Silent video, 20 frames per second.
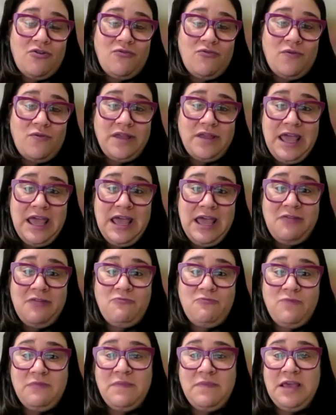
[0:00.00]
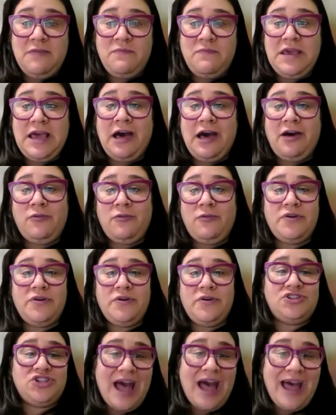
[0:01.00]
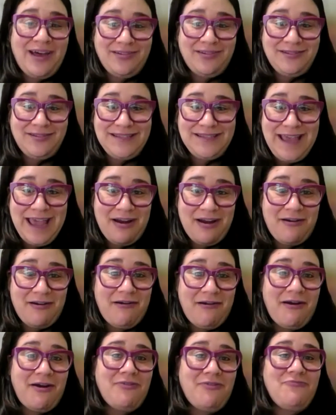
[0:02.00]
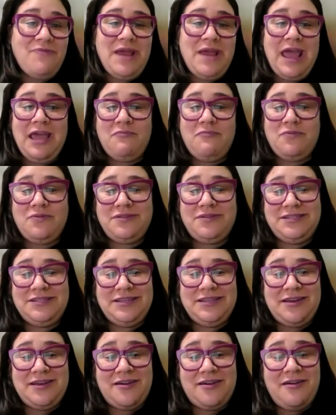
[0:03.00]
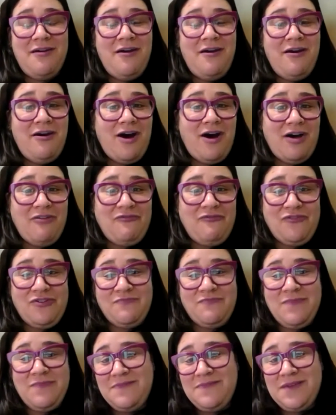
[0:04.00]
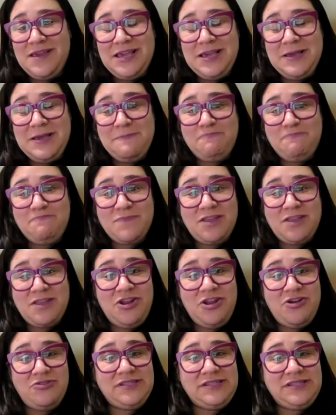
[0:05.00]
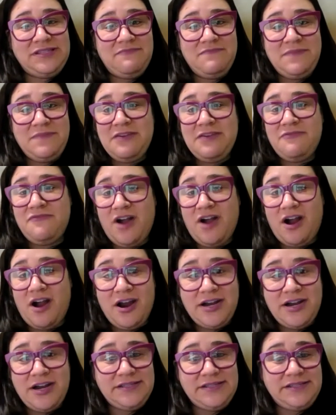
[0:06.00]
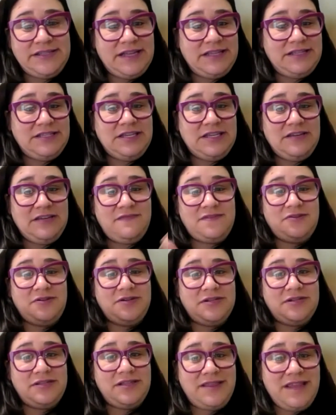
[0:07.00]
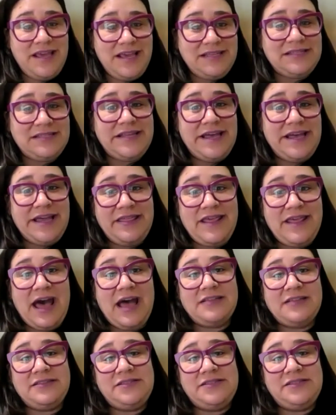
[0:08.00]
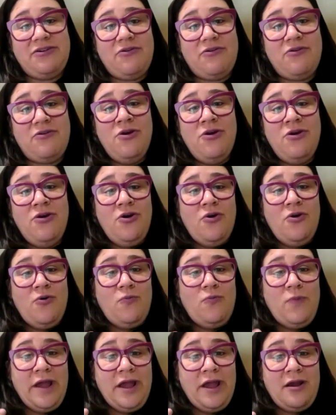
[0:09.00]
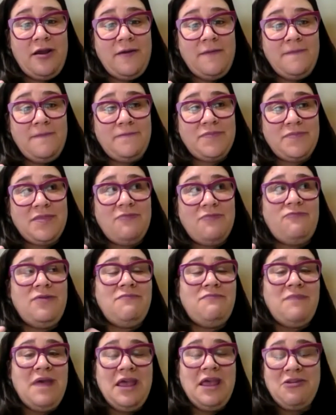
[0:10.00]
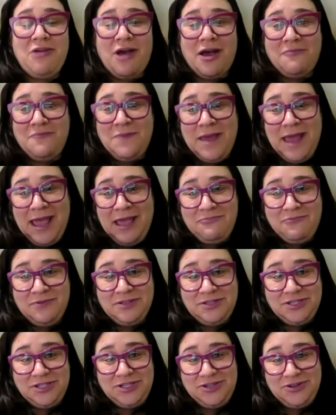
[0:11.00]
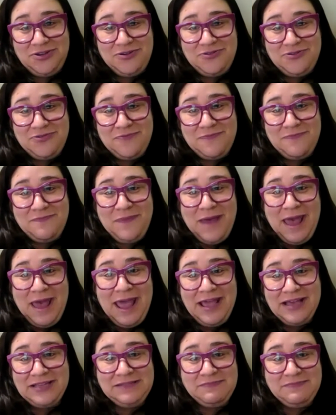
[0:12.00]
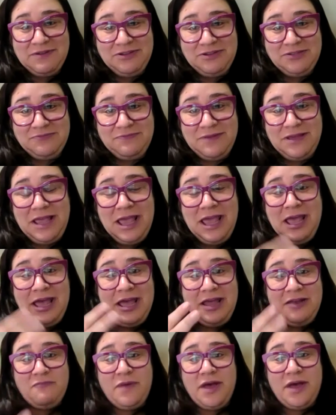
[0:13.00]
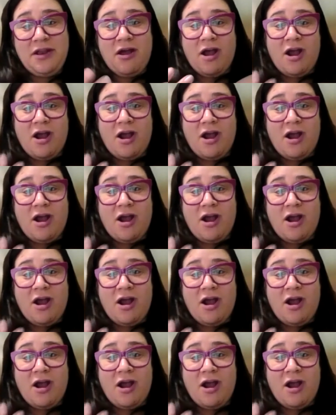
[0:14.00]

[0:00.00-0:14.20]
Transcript: Can we maybe help with childcare? Are we able to offer maybe, some gift card incentives or things like that? So where we may not be able to pay as much as we can, but